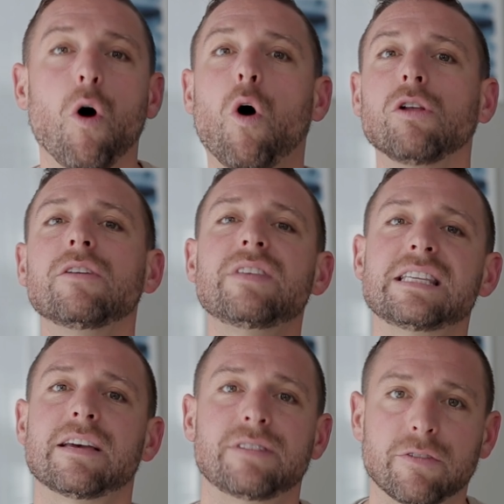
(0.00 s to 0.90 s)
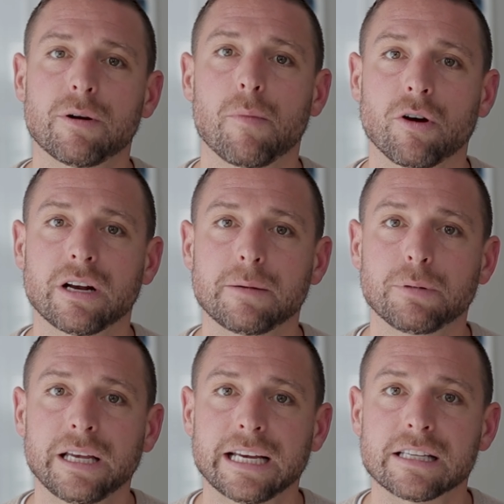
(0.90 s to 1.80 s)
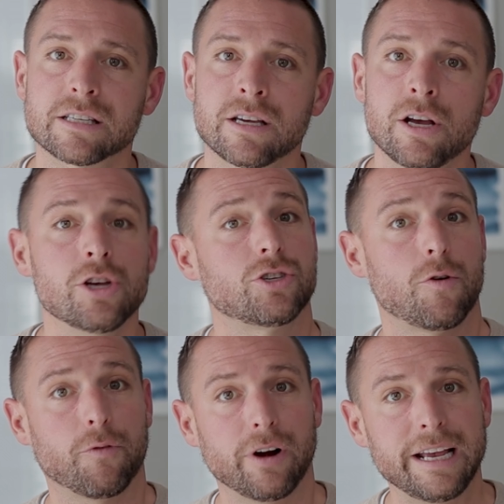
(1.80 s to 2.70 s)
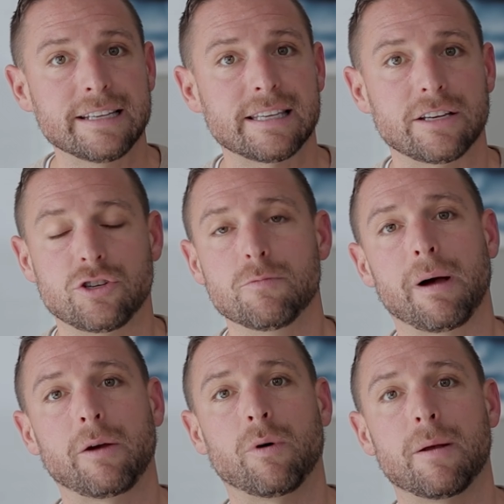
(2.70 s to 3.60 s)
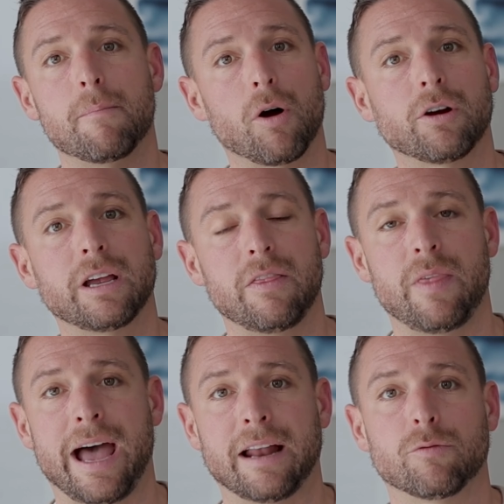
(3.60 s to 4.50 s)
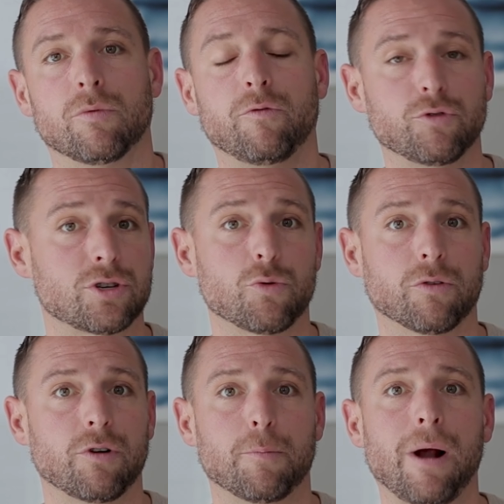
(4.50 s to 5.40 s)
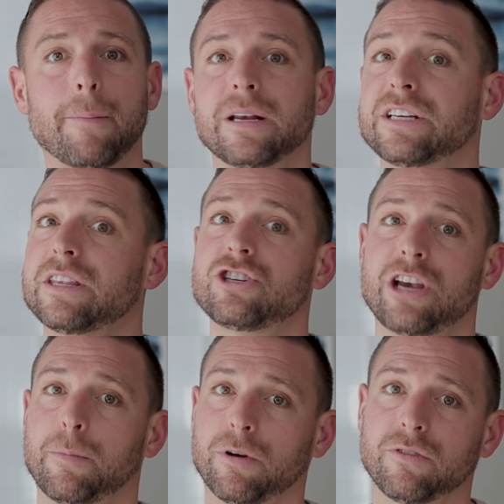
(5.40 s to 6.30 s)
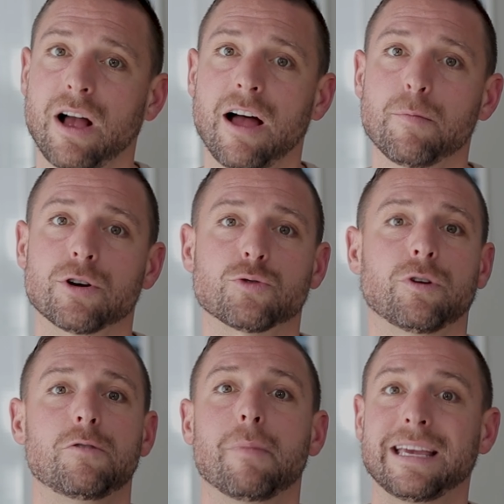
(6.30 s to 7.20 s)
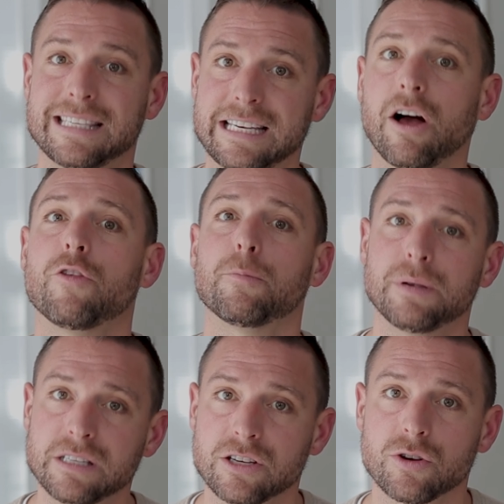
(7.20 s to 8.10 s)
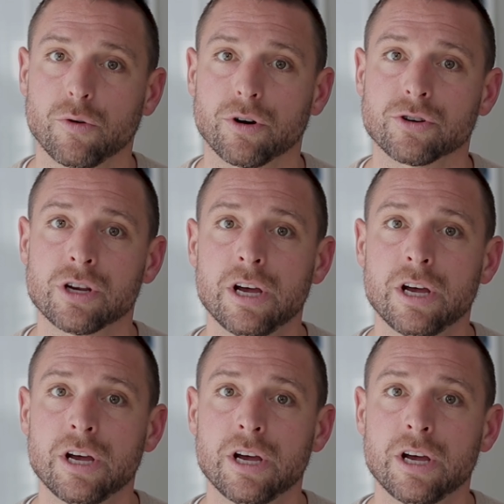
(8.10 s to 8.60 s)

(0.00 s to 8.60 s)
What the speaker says: All of these have different marketing plans. So for instance, you might want to market that storefront property to the Chamber of Commerce, where you might see other business owners.